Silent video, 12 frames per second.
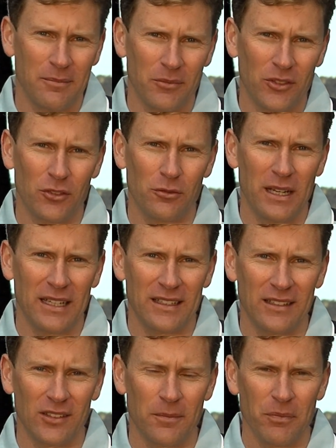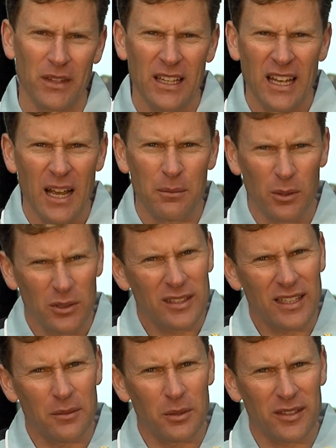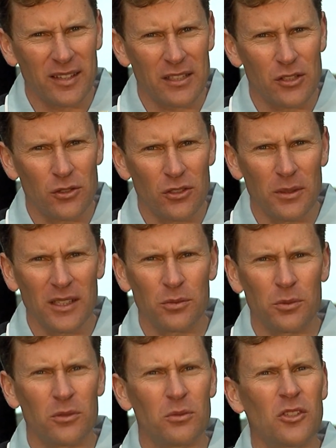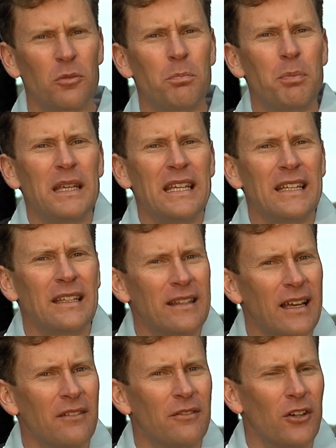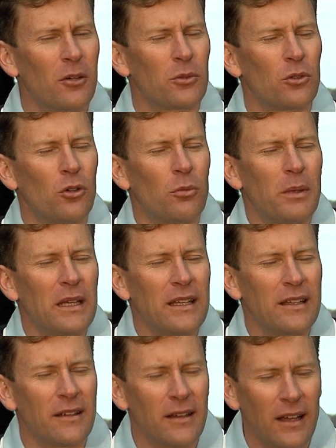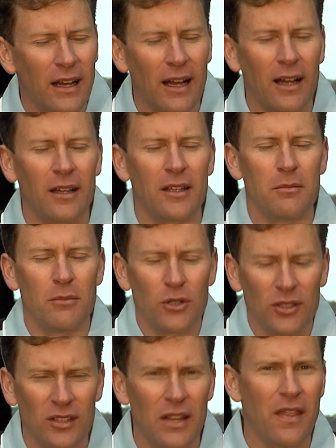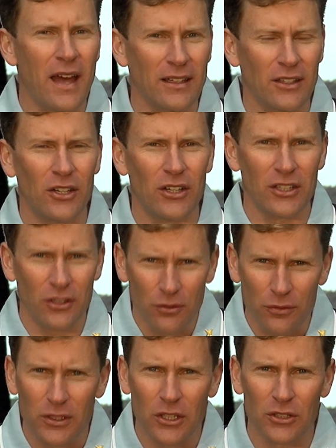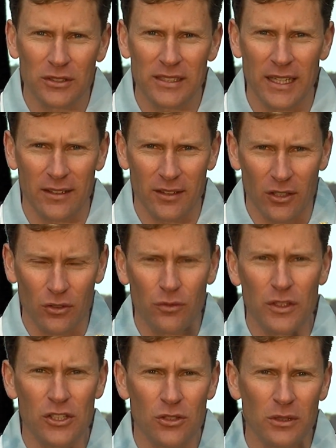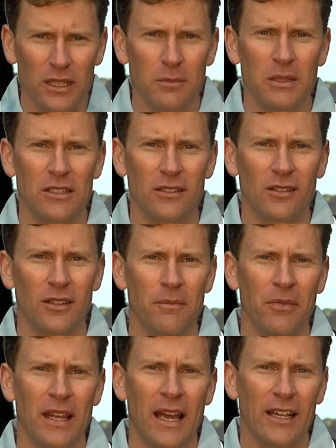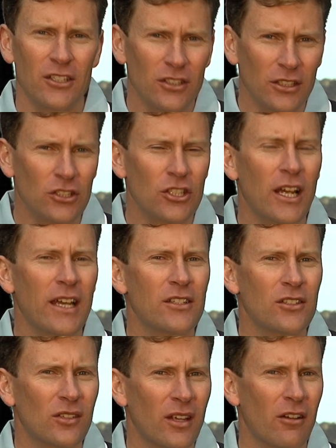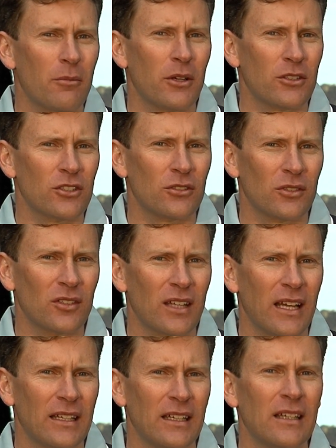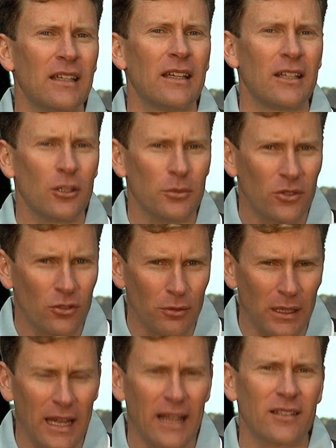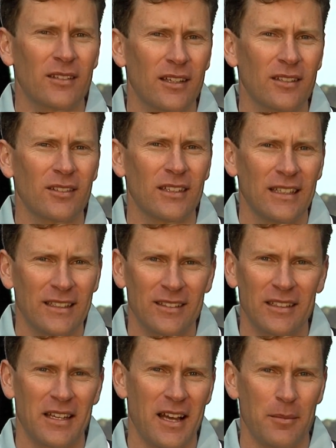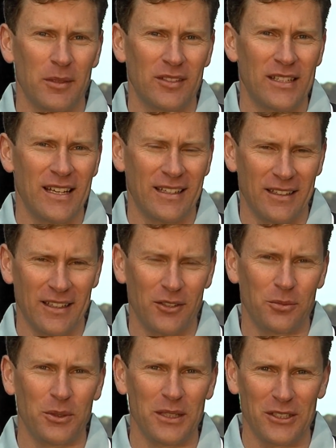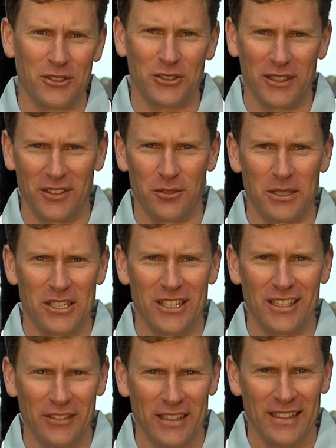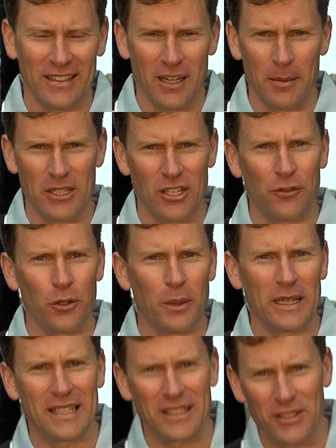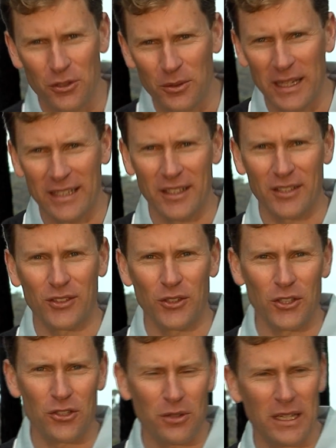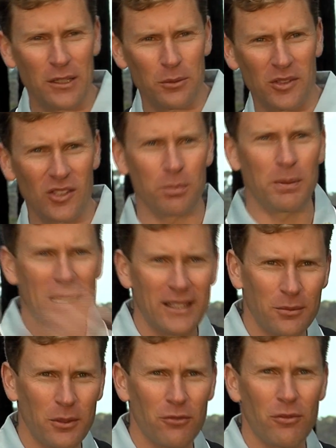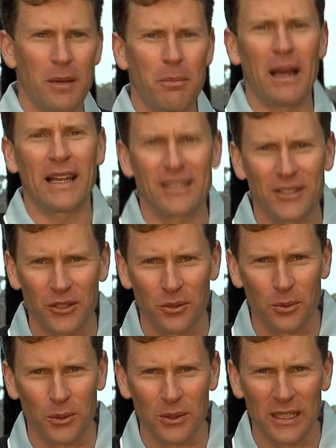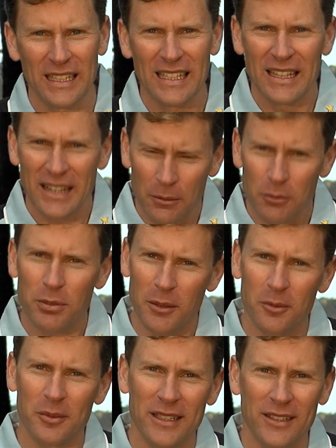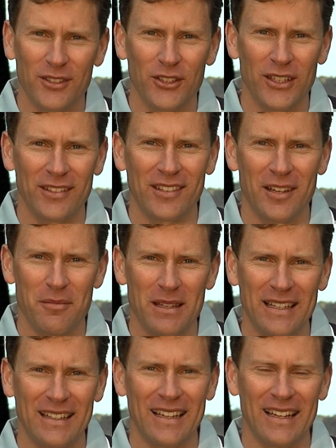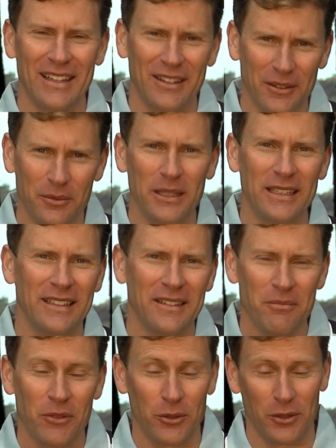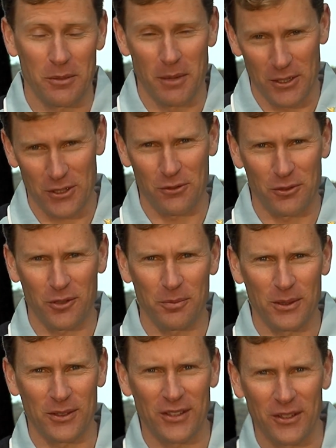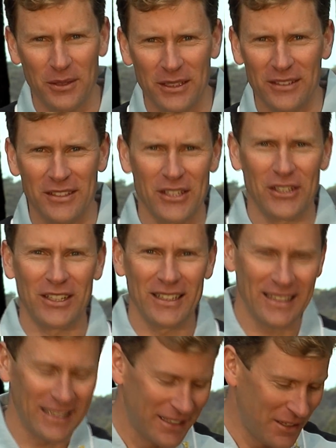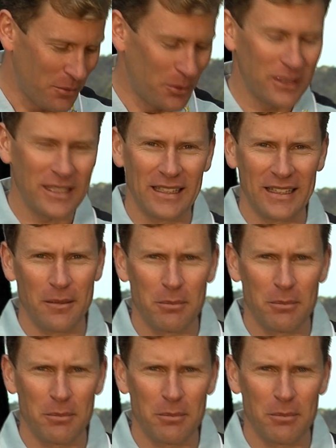surroundings. And what does that do to us? Well, just being in that environment or being immersed in that kind of context, those visual images, actually changes our emotional state. It helps to relax us, to calm us down, and that's what they're trying to achieve. Imagine if you went into a surgery and it was splattered with red paint on the wall, that would probably excite something or an emotional response that we're not entirely wanting at that